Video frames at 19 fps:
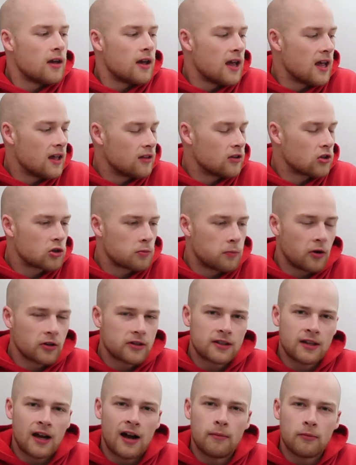hit the
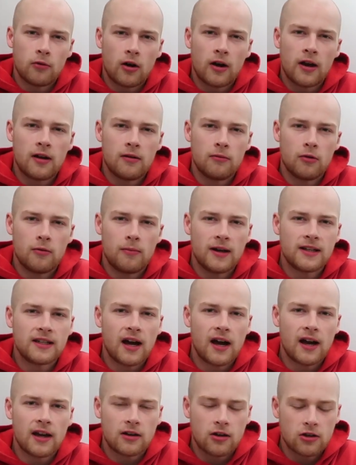spots that I'm not hitting with my
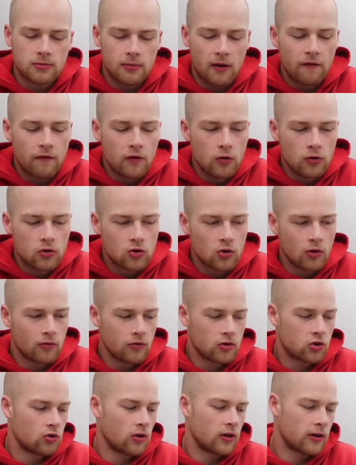diet because my food's so
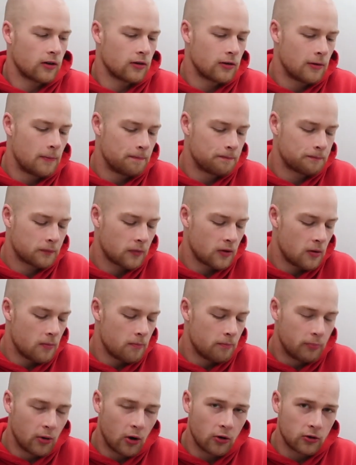restricted.
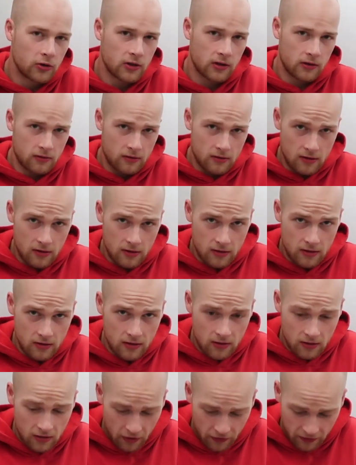But
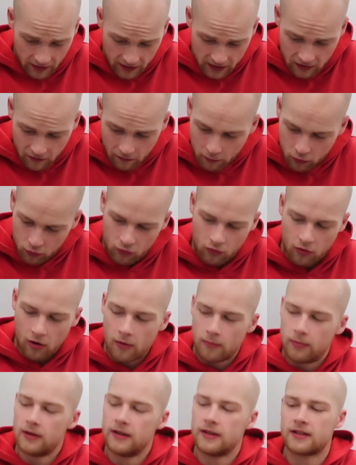the thing you've
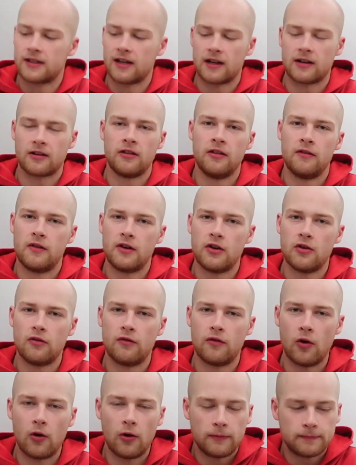probably clicked on the video
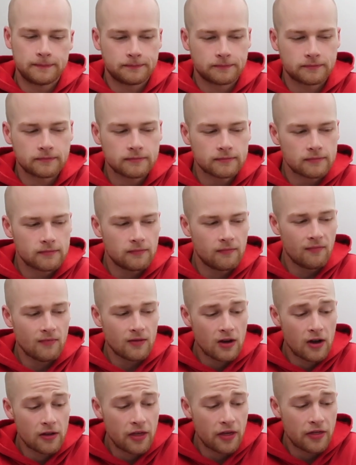for,
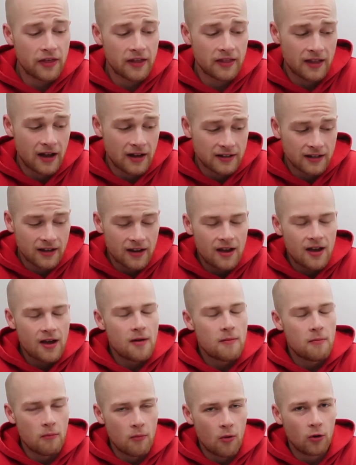and the thing that
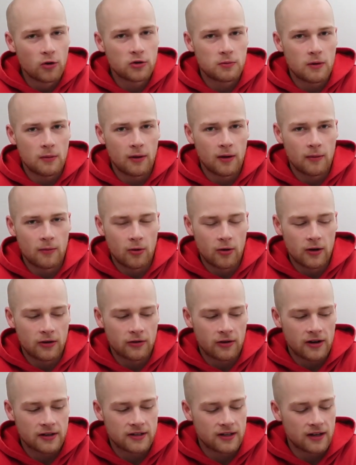most people are more
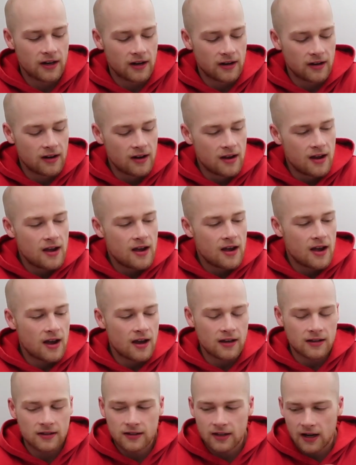interested in,
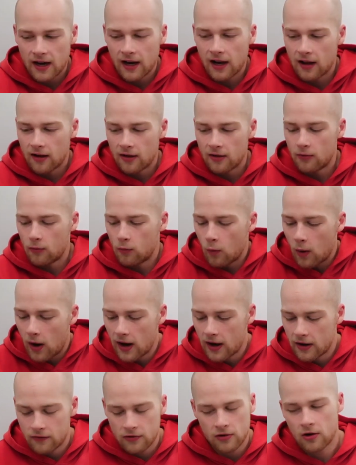is Tyler,
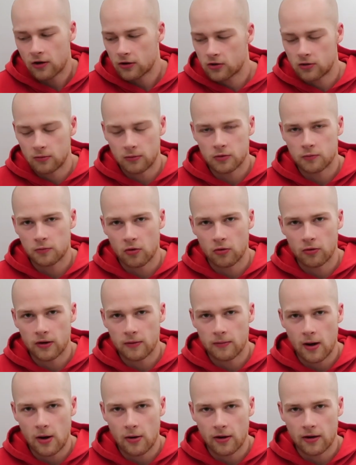why have you got so much
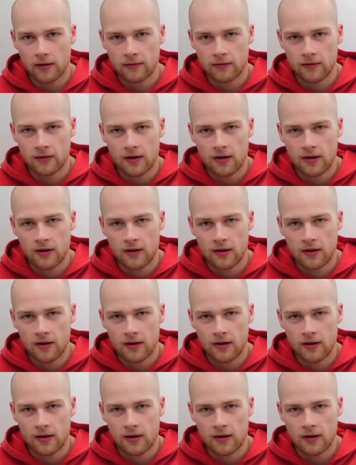protein powder?